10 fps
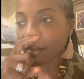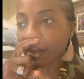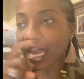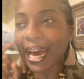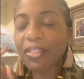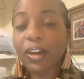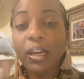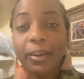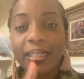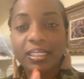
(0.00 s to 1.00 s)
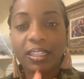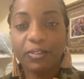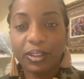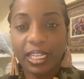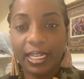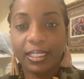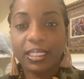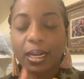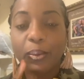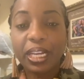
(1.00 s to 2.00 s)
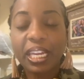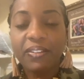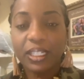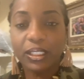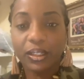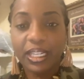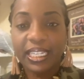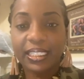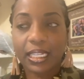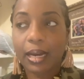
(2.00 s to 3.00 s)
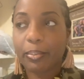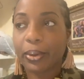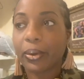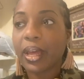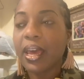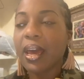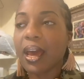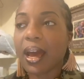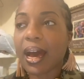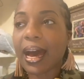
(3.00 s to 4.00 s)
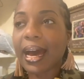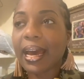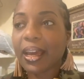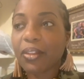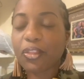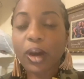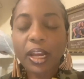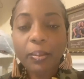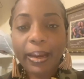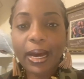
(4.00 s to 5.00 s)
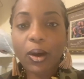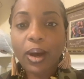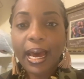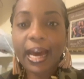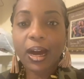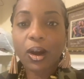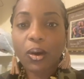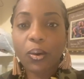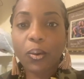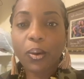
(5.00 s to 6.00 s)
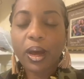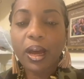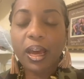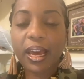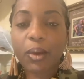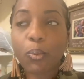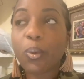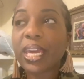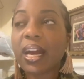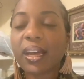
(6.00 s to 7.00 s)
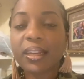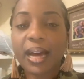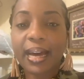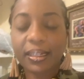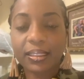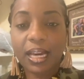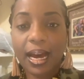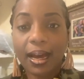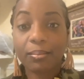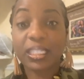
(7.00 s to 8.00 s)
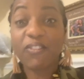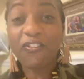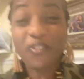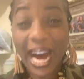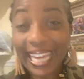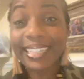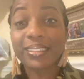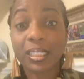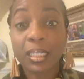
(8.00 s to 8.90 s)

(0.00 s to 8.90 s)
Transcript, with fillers: I thought about several things, and I want to give it to you an example. I thought about how we a lot of times fight